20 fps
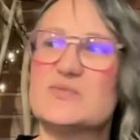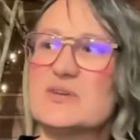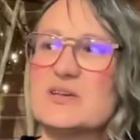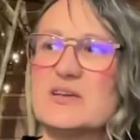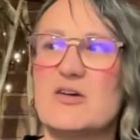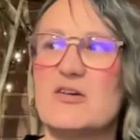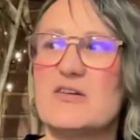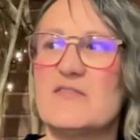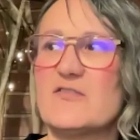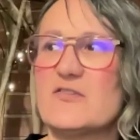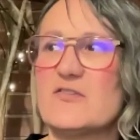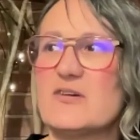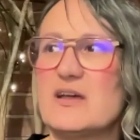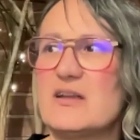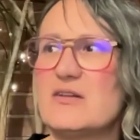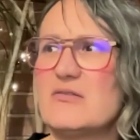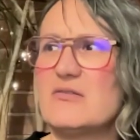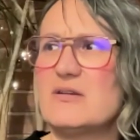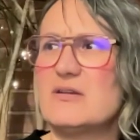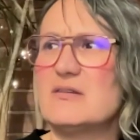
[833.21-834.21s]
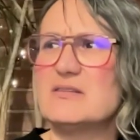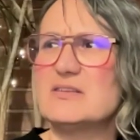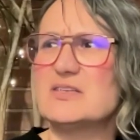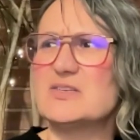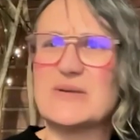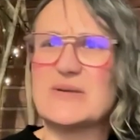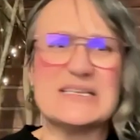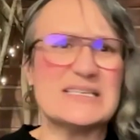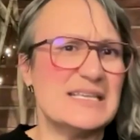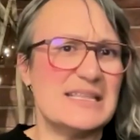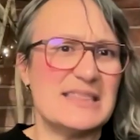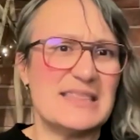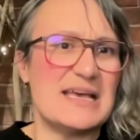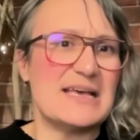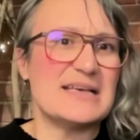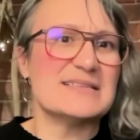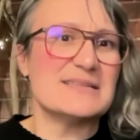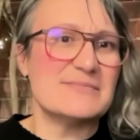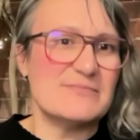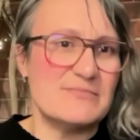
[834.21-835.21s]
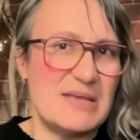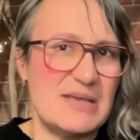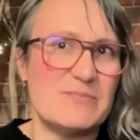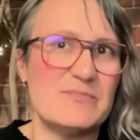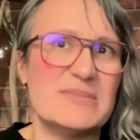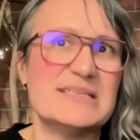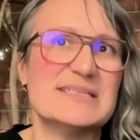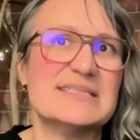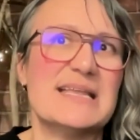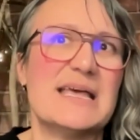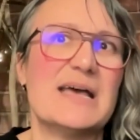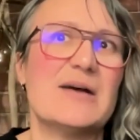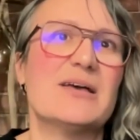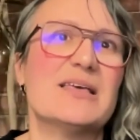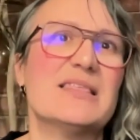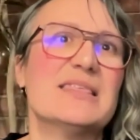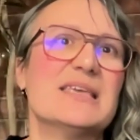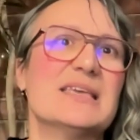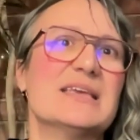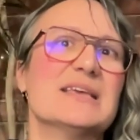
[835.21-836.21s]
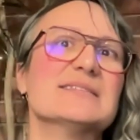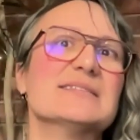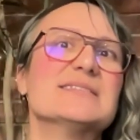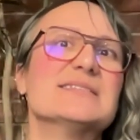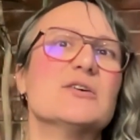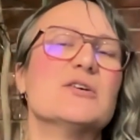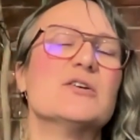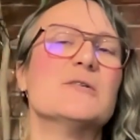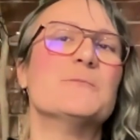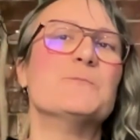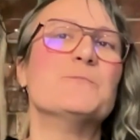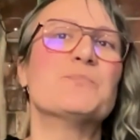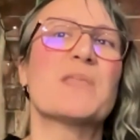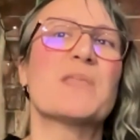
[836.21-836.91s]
We're over 120,000 members now, I think. So